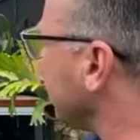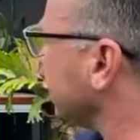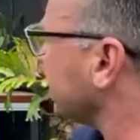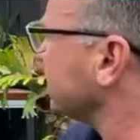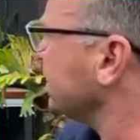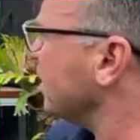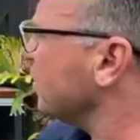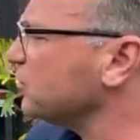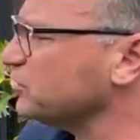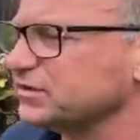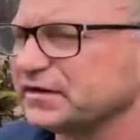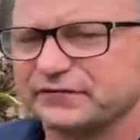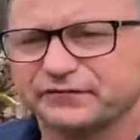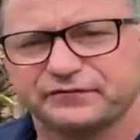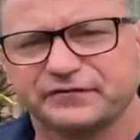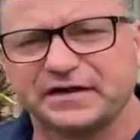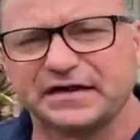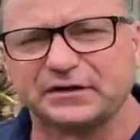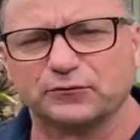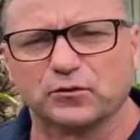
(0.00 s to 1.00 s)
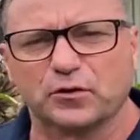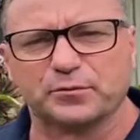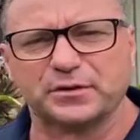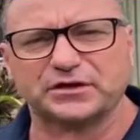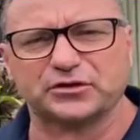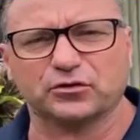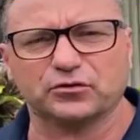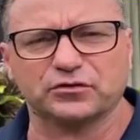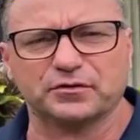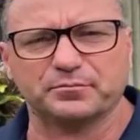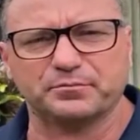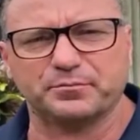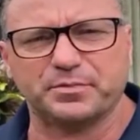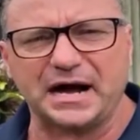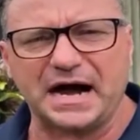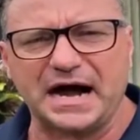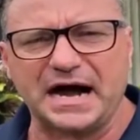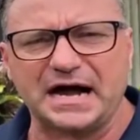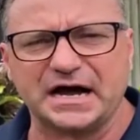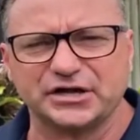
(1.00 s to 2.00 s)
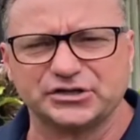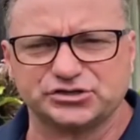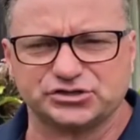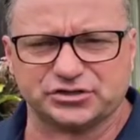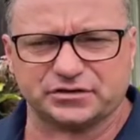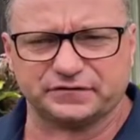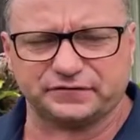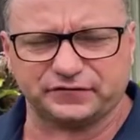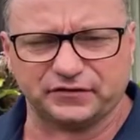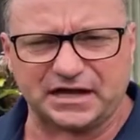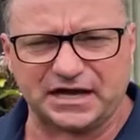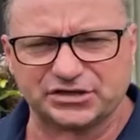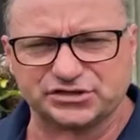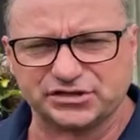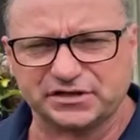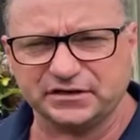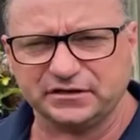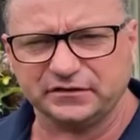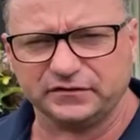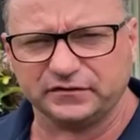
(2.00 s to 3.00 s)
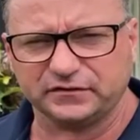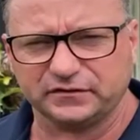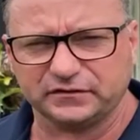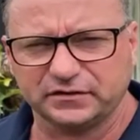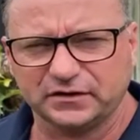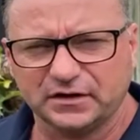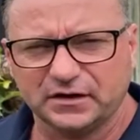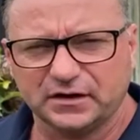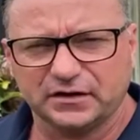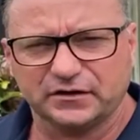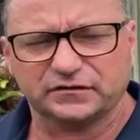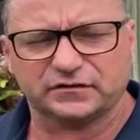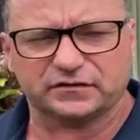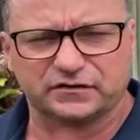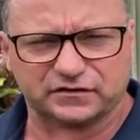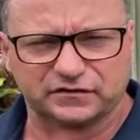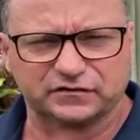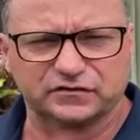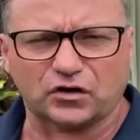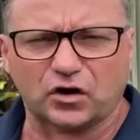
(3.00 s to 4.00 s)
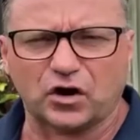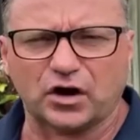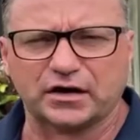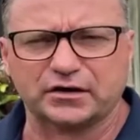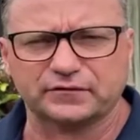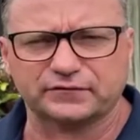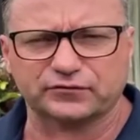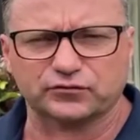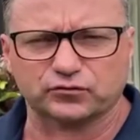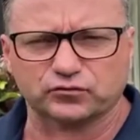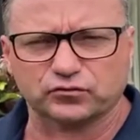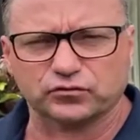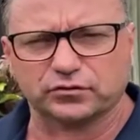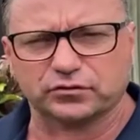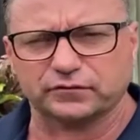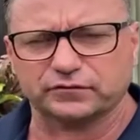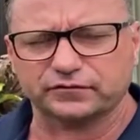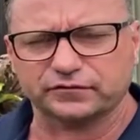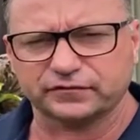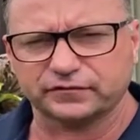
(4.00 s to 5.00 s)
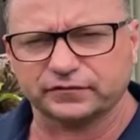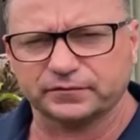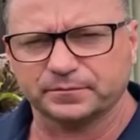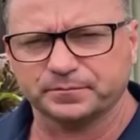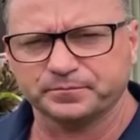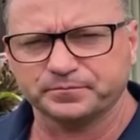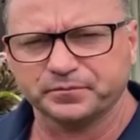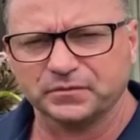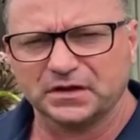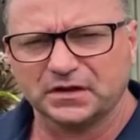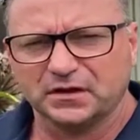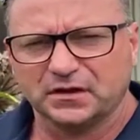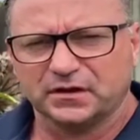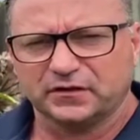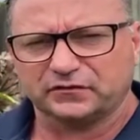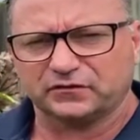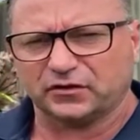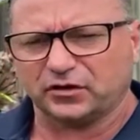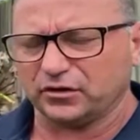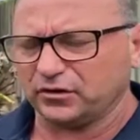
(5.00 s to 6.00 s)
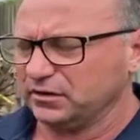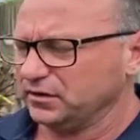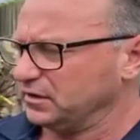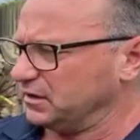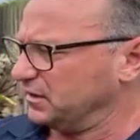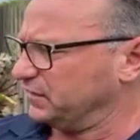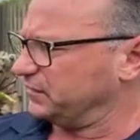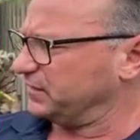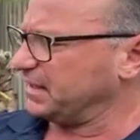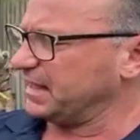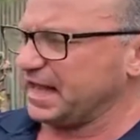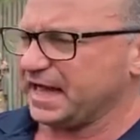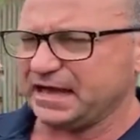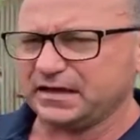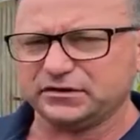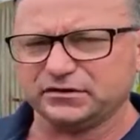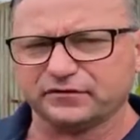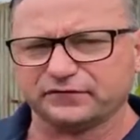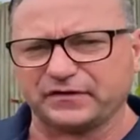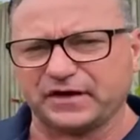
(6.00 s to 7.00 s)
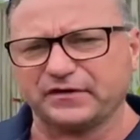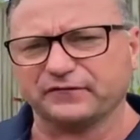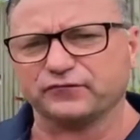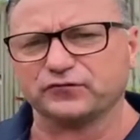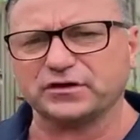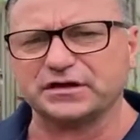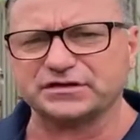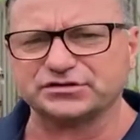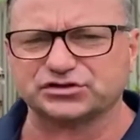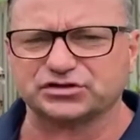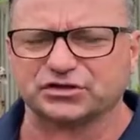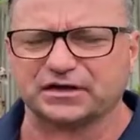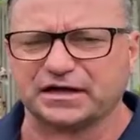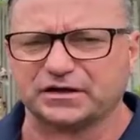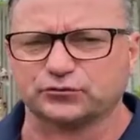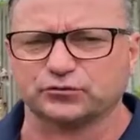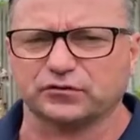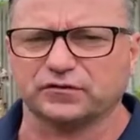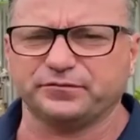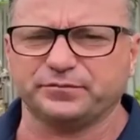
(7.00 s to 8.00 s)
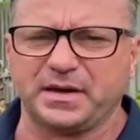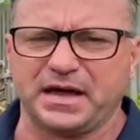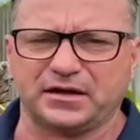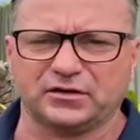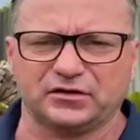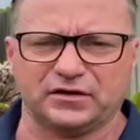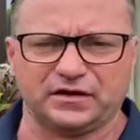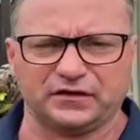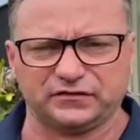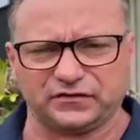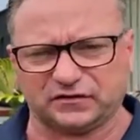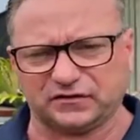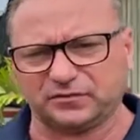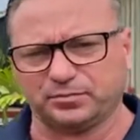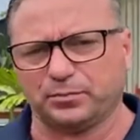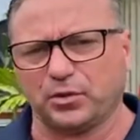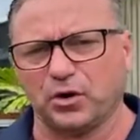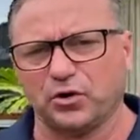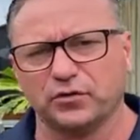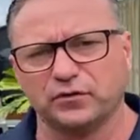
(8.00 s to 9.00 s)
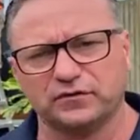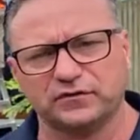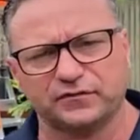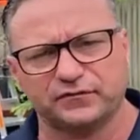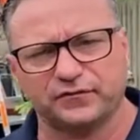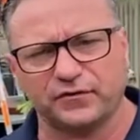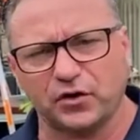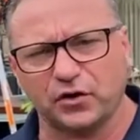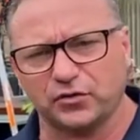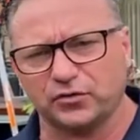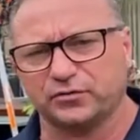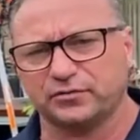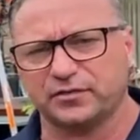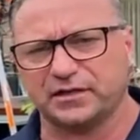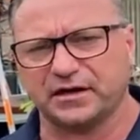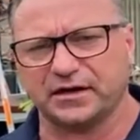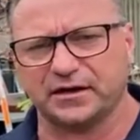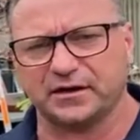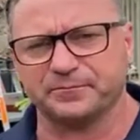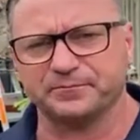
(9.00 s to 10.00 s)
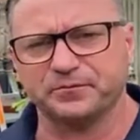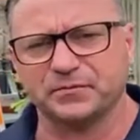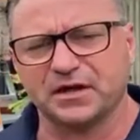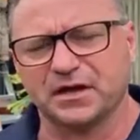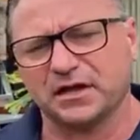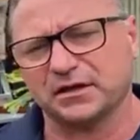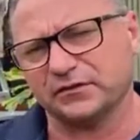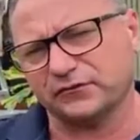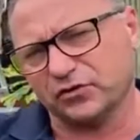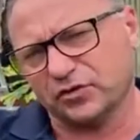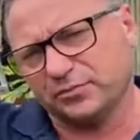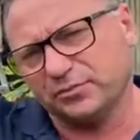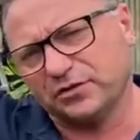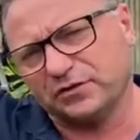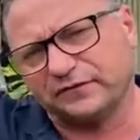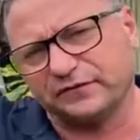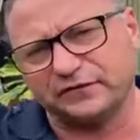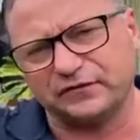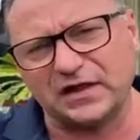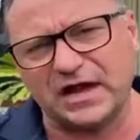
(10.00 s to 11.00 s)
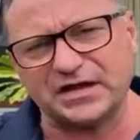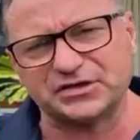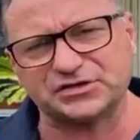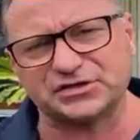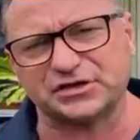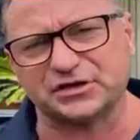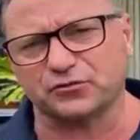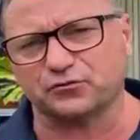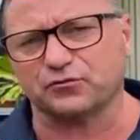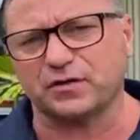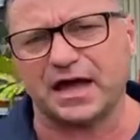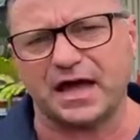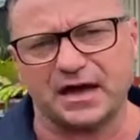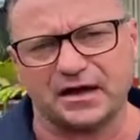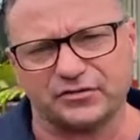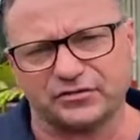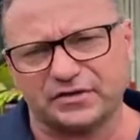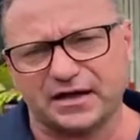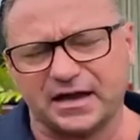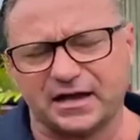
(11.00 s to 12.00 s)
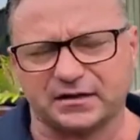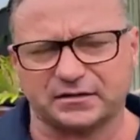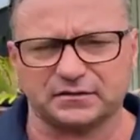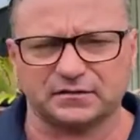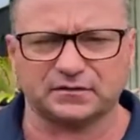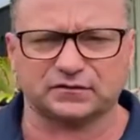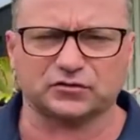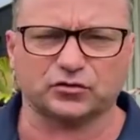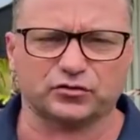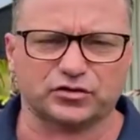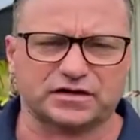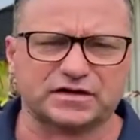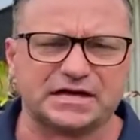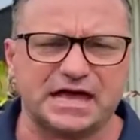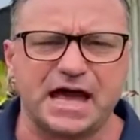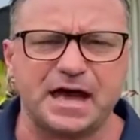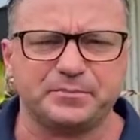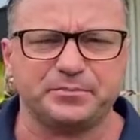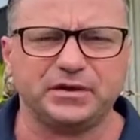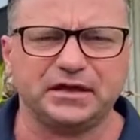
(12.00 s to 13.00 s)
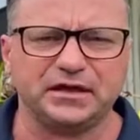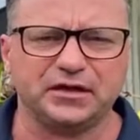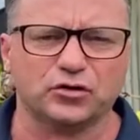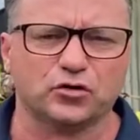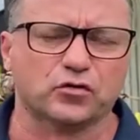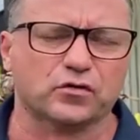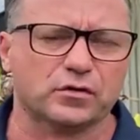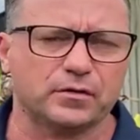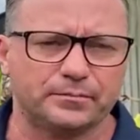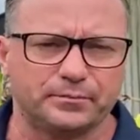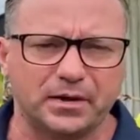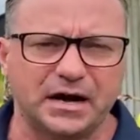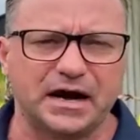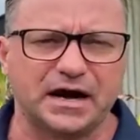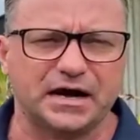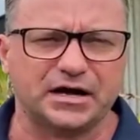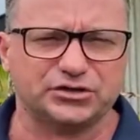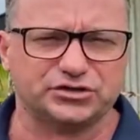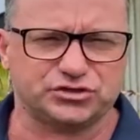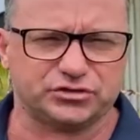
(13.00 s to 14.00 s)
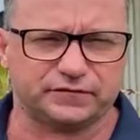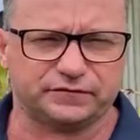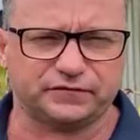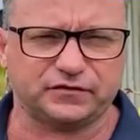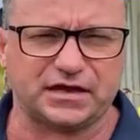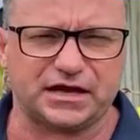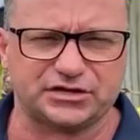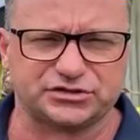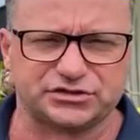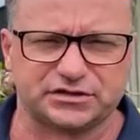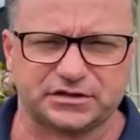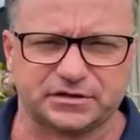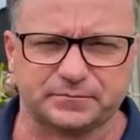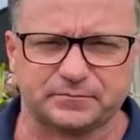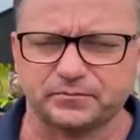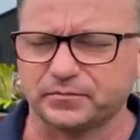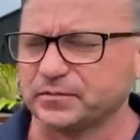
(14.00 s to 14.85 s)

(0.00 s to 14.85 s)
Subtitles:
And they're currently fitting what we call the barge flashings to the side of the roof. So the end of every insulated roof panel has exposed foam there. You've got to put a flashing around that. It's called a capping or a barge flashing.